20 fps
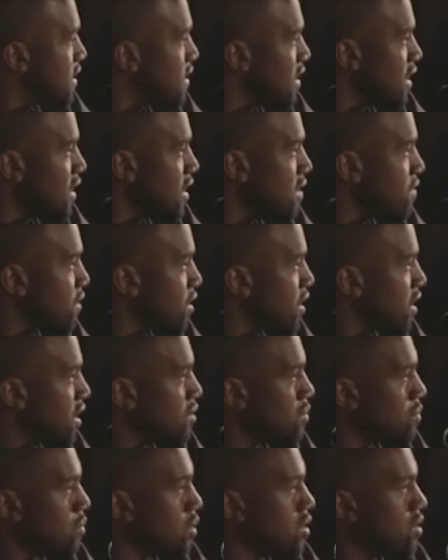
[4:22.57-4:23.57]
deliver
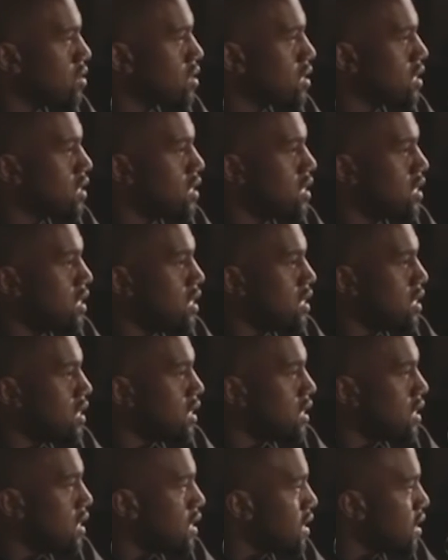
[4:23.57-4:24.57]
their work
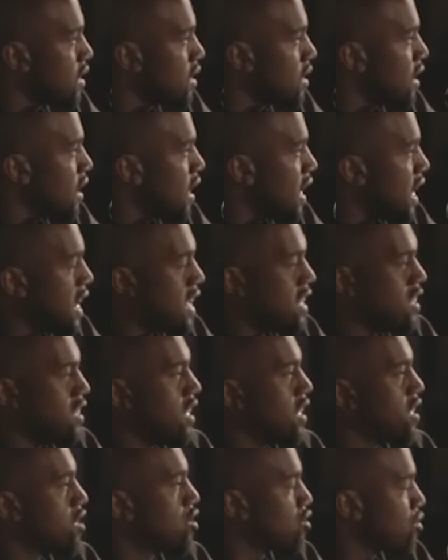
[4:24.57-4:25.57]

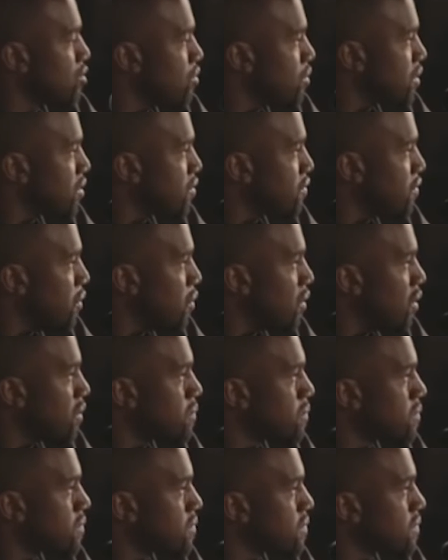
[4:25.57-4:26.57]
in their truest form,